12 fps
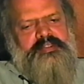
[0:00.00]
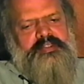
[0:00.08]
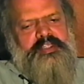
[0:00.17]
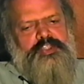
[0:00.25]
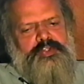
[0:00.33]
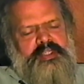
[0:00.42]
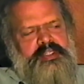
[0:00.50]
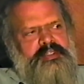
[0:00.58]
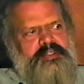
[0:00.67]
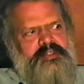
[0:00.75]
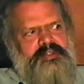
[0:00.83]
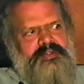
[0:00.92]

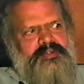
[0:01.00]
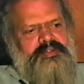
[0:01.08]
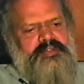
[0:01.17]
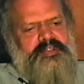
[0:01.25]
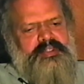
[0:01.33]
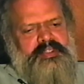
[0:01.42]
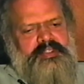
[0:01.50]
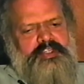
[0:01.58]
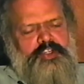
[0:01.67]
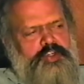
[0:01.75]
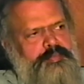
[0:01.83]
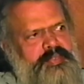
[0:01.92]
educational or rather
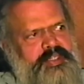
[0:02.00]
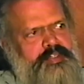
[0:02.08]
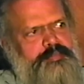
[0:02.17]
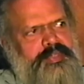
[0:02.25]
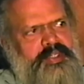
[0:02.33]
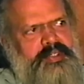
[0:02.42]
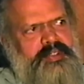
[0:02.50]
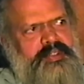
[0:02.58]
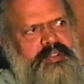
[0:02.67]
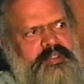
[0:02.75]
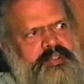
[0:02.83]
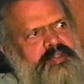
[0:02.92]
documentation part
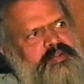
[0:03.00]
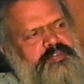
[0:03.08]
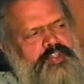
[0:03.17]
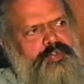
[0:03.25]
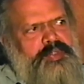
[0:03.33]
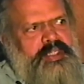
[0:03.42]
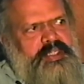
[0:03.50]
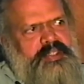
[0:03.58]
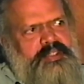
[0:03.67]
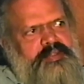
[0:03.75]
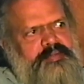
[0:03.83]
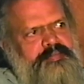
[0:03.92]
we took
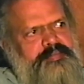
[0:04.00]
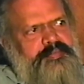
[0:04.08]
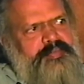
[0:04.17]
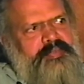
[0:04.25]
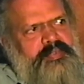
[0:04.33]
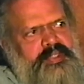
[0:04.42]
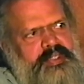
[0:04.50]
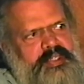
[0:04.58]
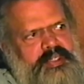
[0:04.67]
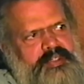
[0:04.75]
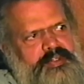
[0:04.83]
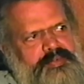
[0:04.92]
later and
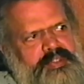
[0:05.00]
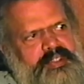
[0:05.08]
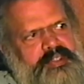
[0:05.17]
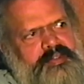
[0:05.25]
added to it.